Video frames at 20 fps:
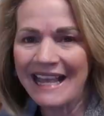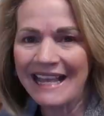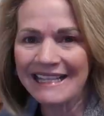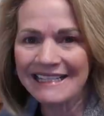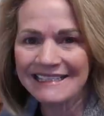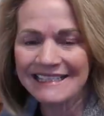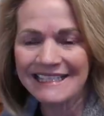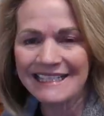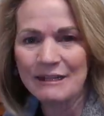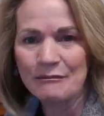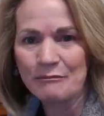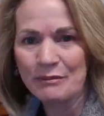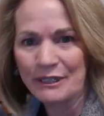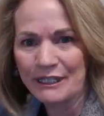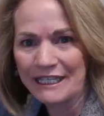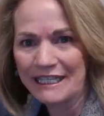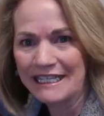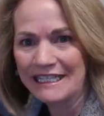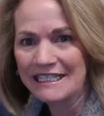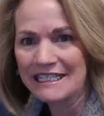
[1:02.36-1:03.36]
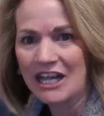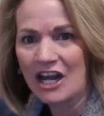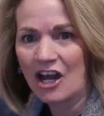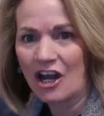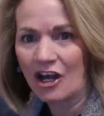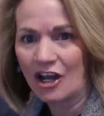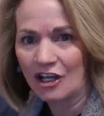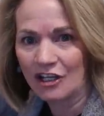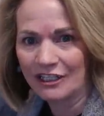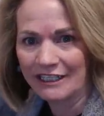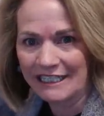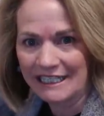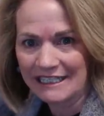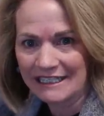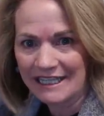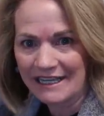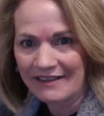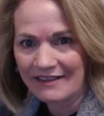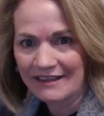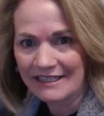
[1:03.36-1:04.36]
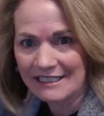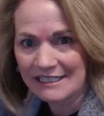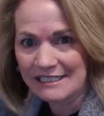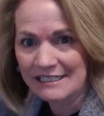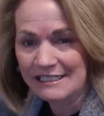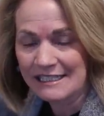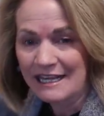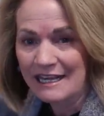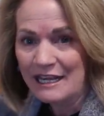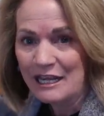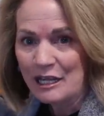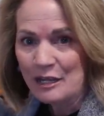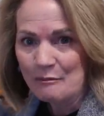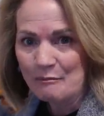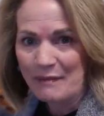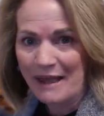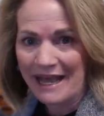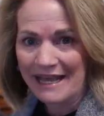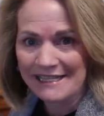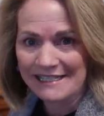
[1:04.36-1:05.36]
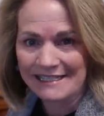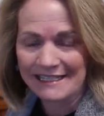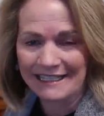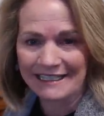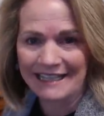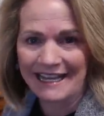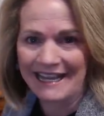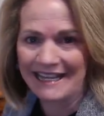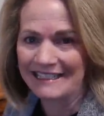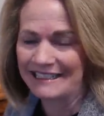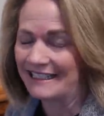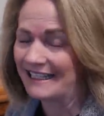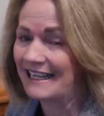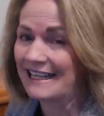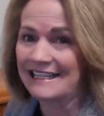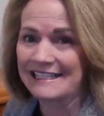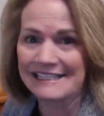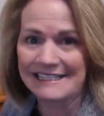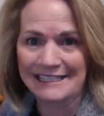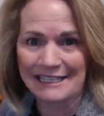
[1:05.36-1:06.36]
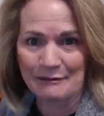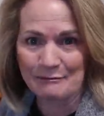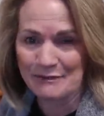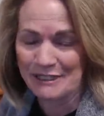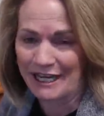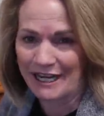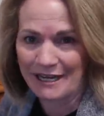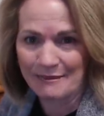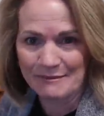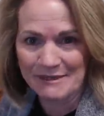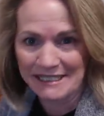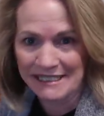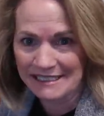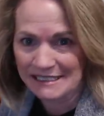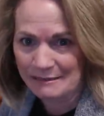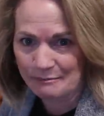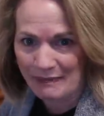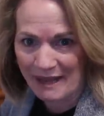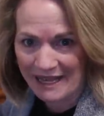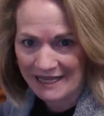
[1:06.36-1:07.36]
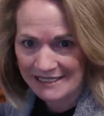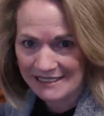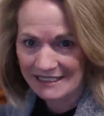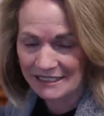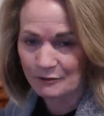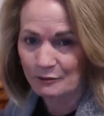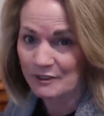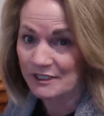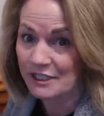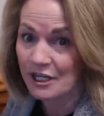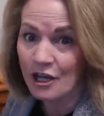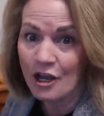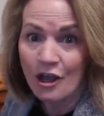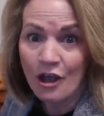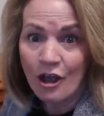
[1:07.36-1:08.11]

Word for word: and putting it all in this basket and yes sometimes this basket was